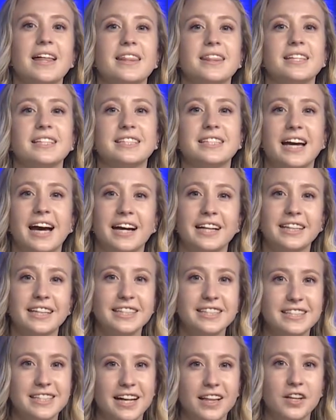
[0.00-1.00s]
The
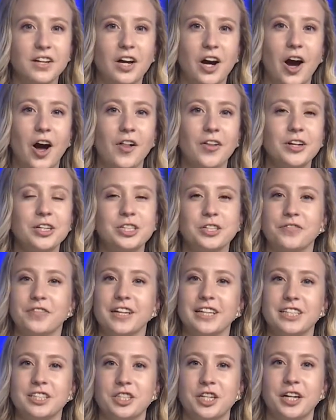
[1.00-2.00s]
Tagliatella College of
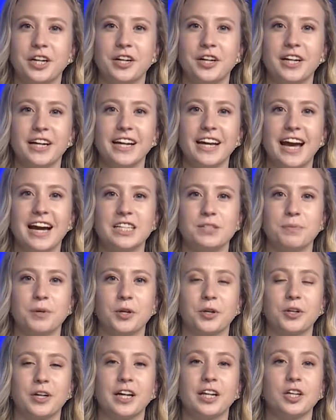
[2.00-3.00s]
Engineering has
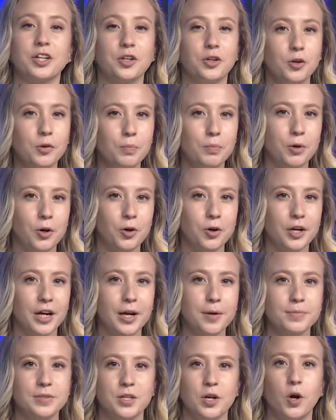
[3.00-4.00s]
been creating new
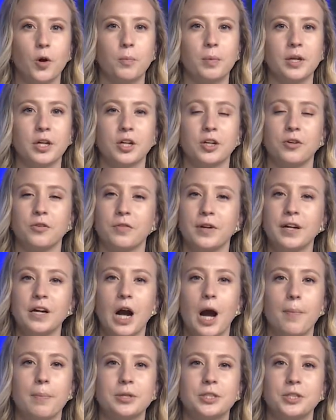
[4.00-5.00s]
programs and opening career
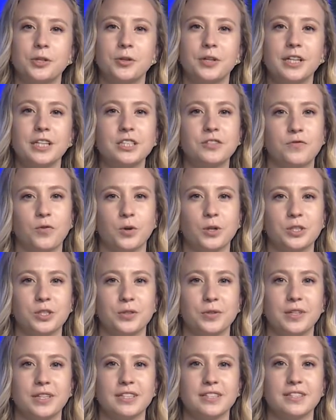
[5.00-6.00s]
opportunities for
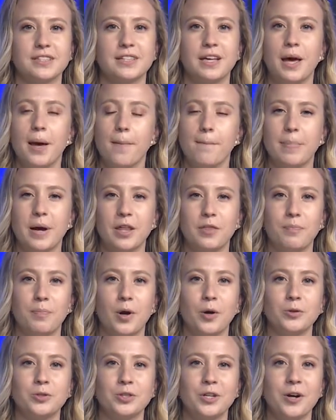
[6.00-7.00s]
students. Beth
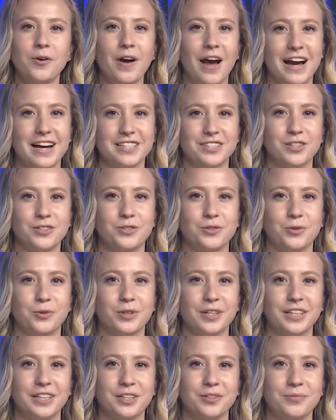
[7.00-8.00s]
Bodro has the
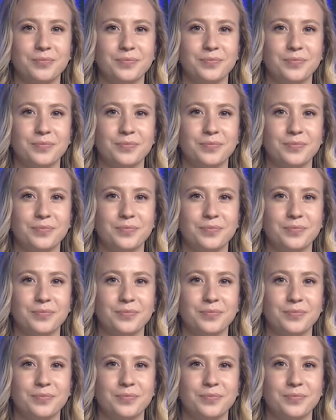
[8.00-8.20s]
story.